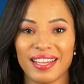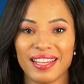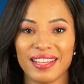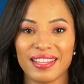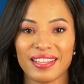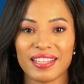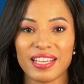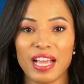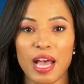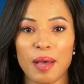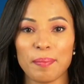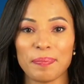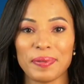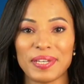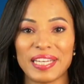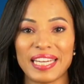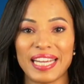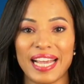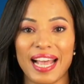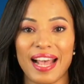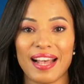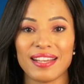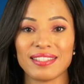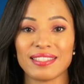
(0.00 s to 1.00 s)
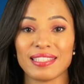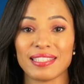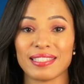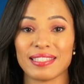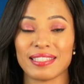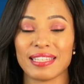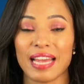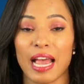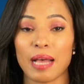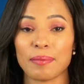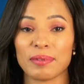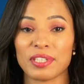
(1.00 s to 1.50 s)
The company has
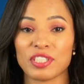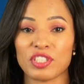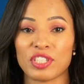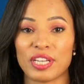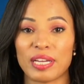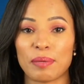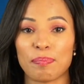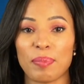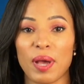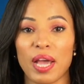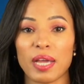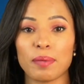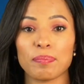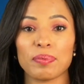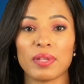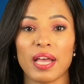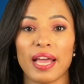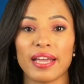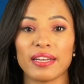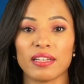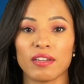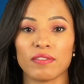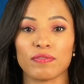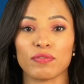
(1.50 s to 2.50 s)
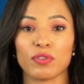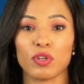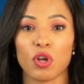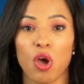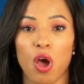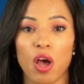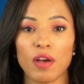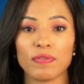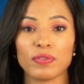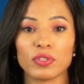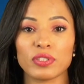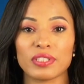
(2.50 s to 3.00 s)
established a pipeline of
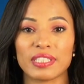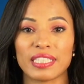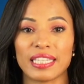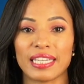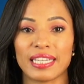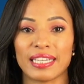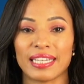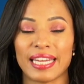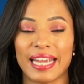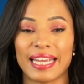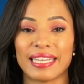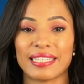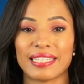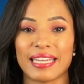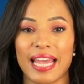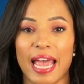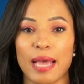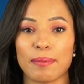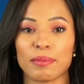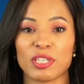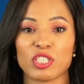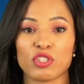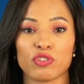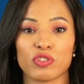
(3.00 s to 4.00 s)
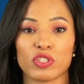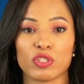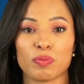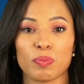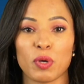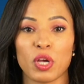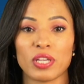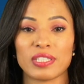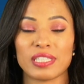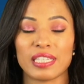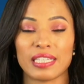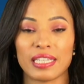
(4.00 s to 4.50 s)
novel D N A damage
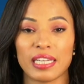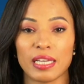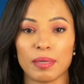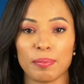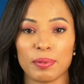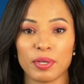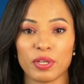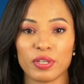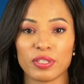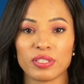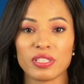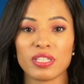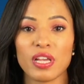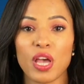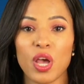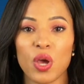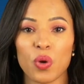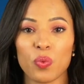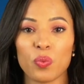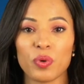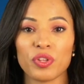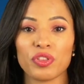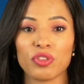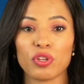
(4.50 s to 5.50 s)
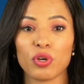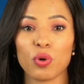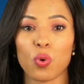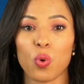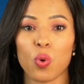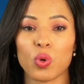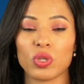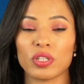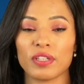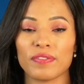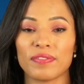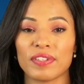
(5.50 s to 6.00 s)
response inhibitors with the
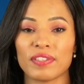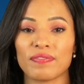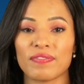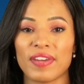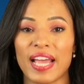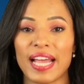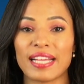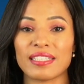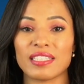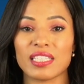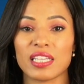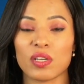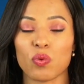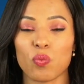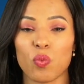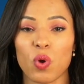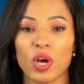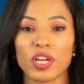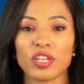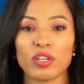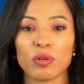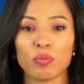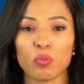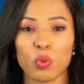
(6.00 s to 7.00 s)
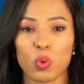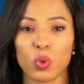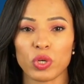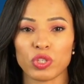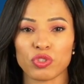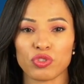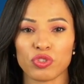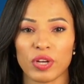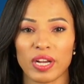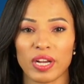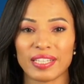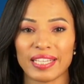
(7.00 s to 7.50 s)
goal of advancing one or more
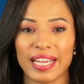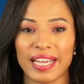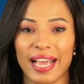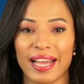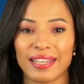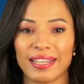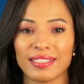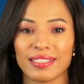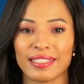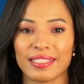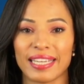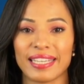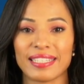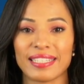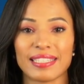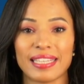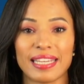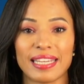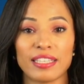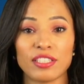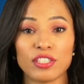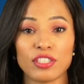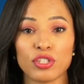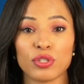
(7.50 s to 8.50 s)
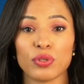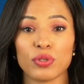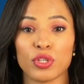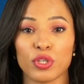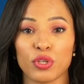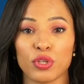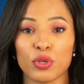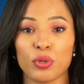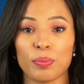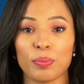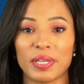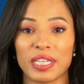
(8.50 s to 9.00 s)
drug candidates into
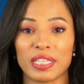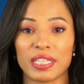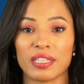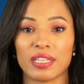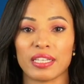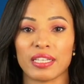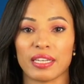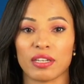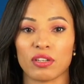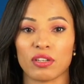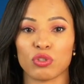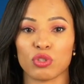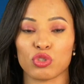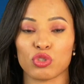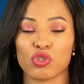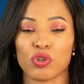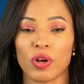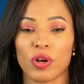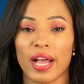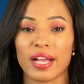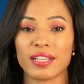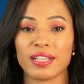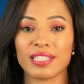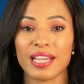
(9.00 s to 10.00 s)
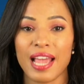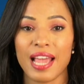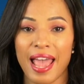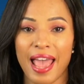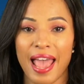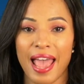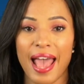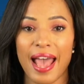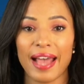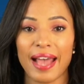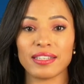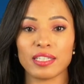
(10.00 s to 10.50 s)
human clinical trials
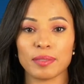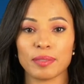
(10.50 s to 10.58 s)
and